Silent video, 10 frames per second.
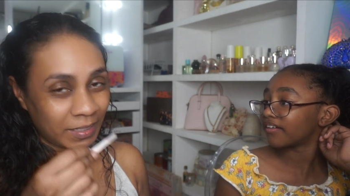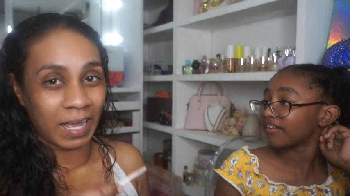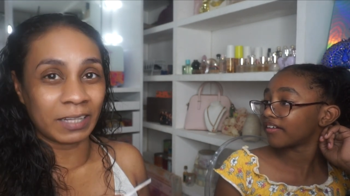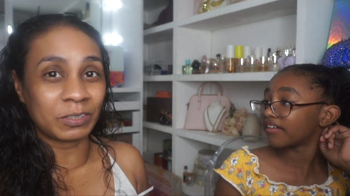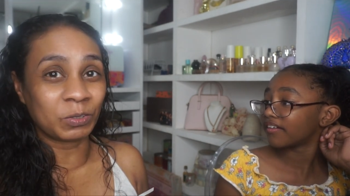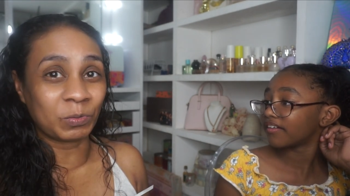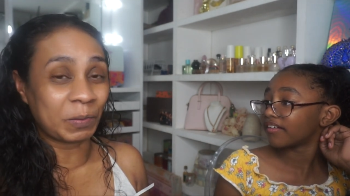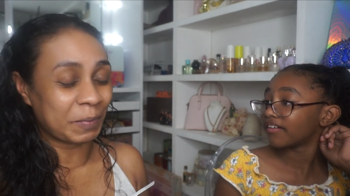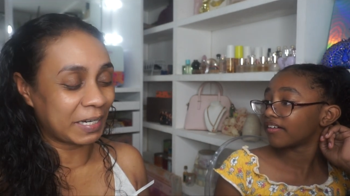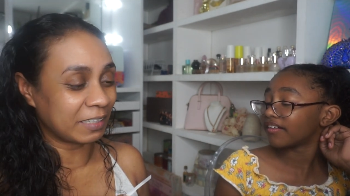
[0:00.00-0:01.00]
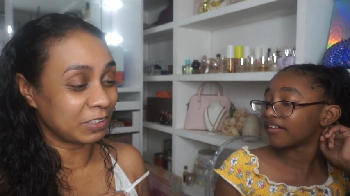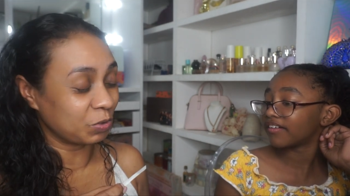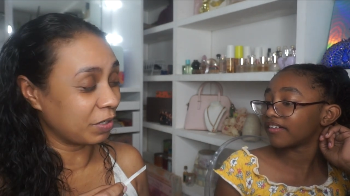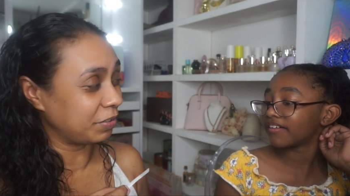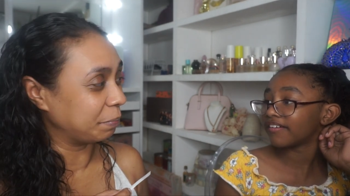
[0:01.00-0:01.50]
Speaker 1: I don't know. We might have to do
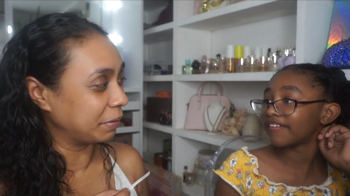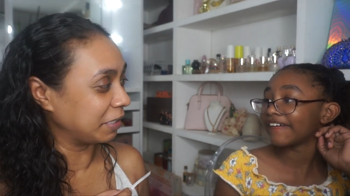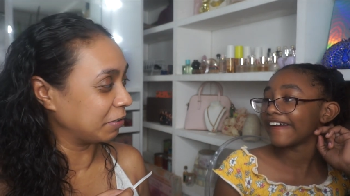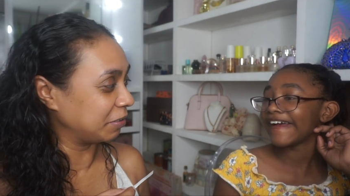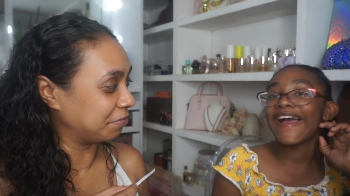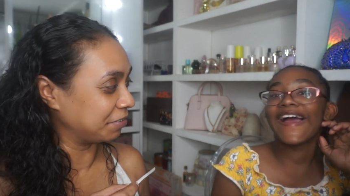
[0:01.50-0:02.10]
a replay on the